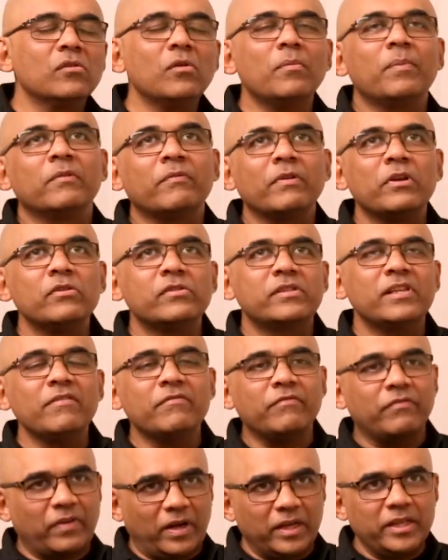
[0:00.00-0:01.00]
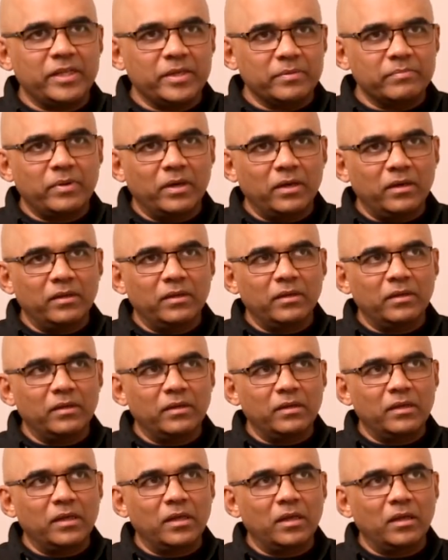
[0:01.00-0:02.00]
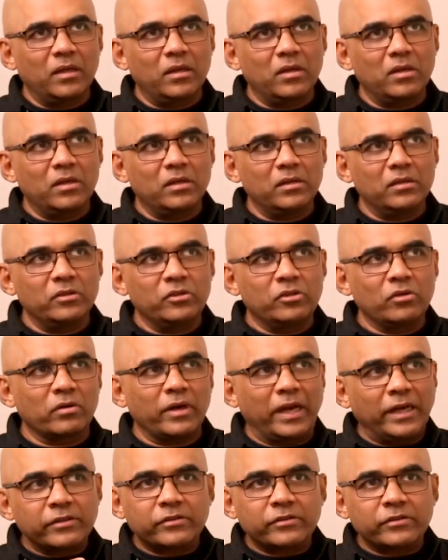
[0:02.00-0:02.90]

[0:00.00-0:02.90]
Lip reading: No, but when you say vibe, you're